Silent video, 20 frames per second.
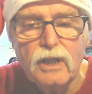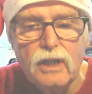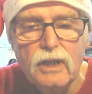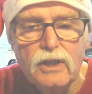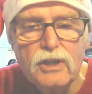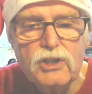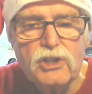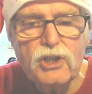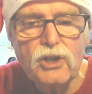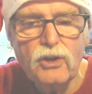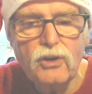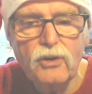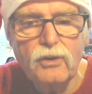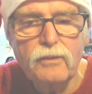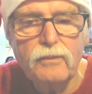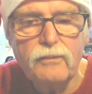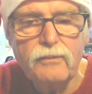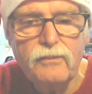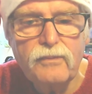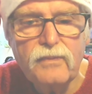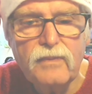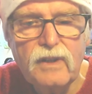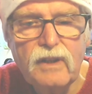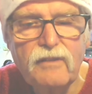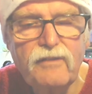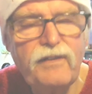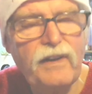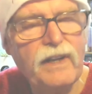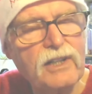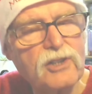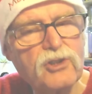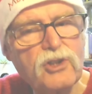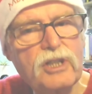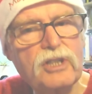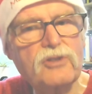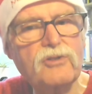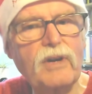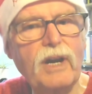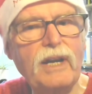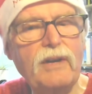So your victory
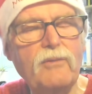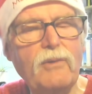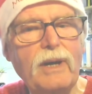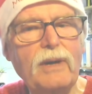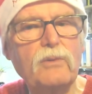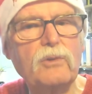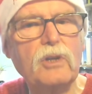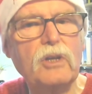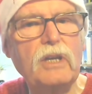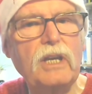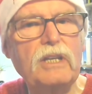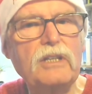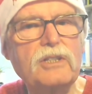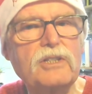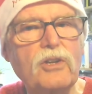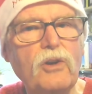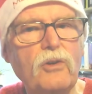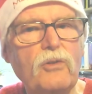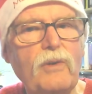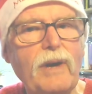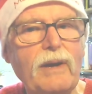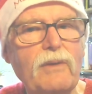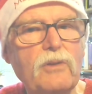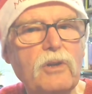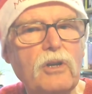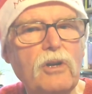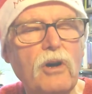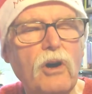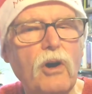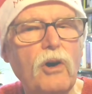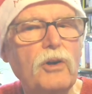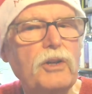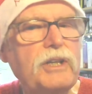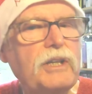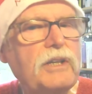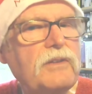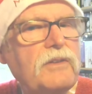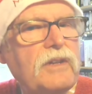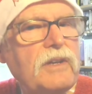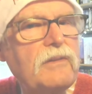is right round the, it's on round the corner.
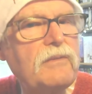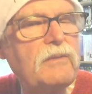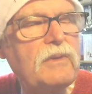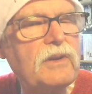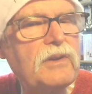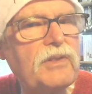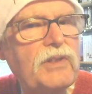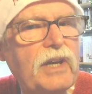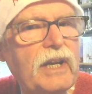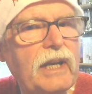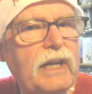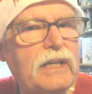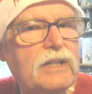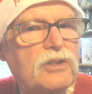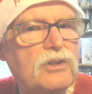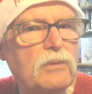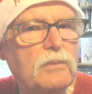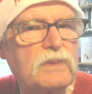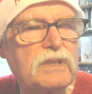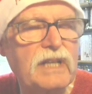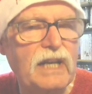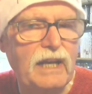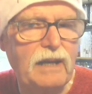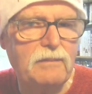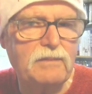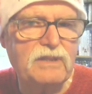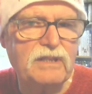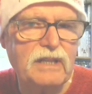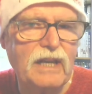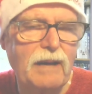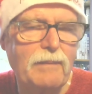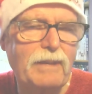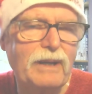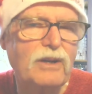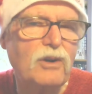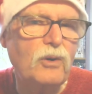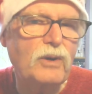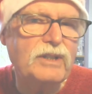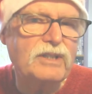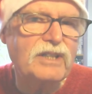You're thinking sometimes, am I
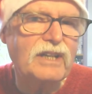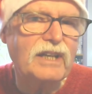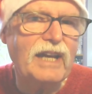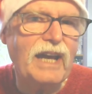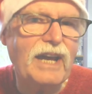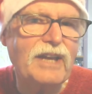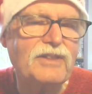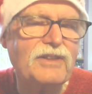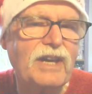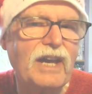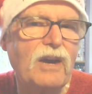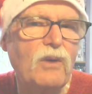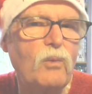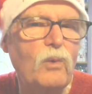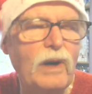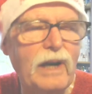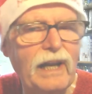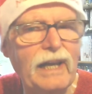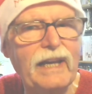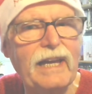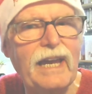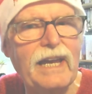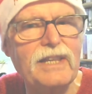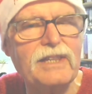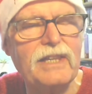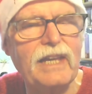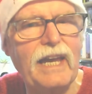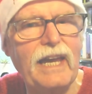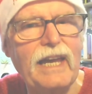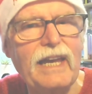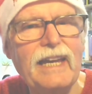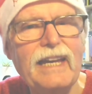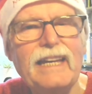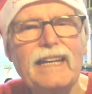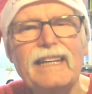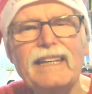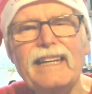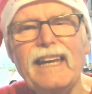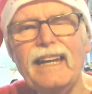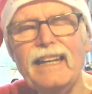going to get there? Will I get there?
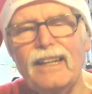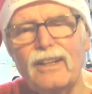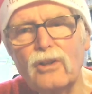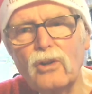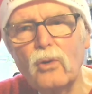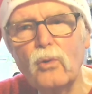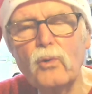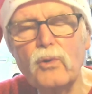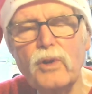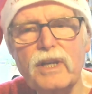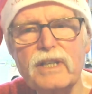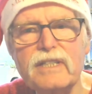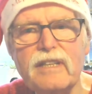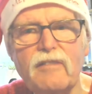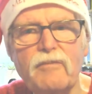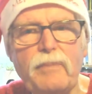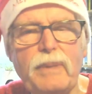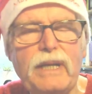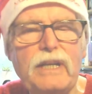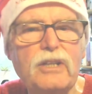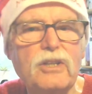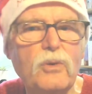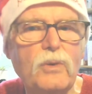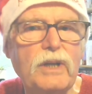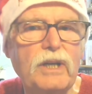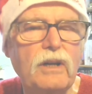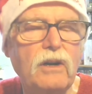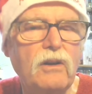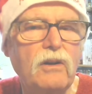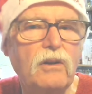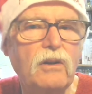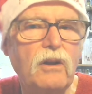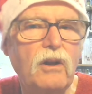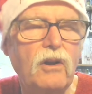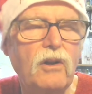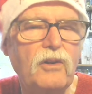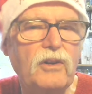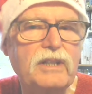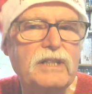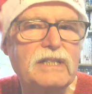Can I do this? I've been doing it
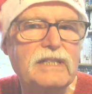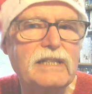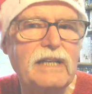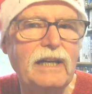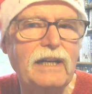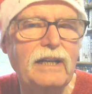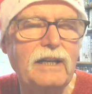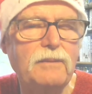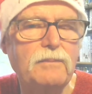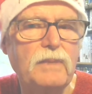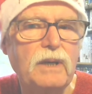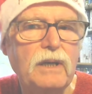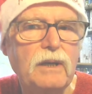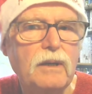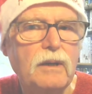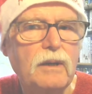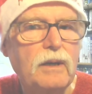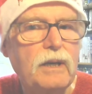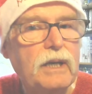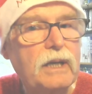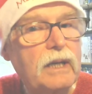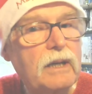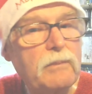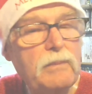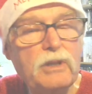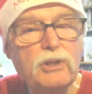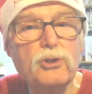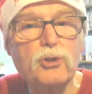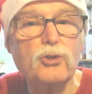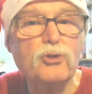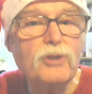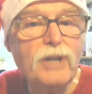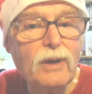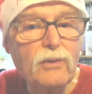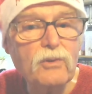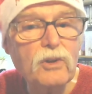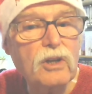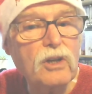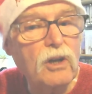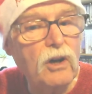all this time. Can we just
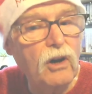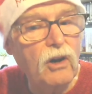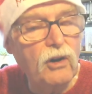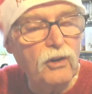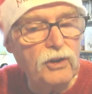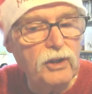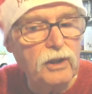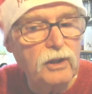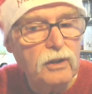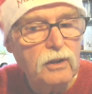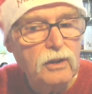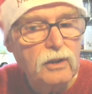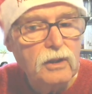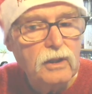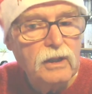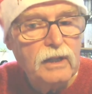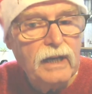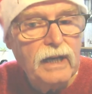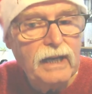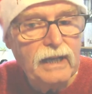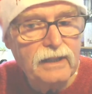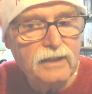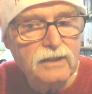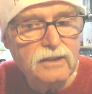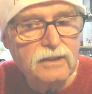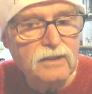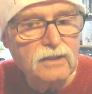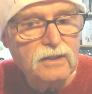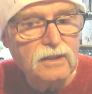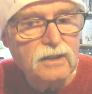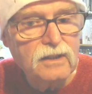round the corner and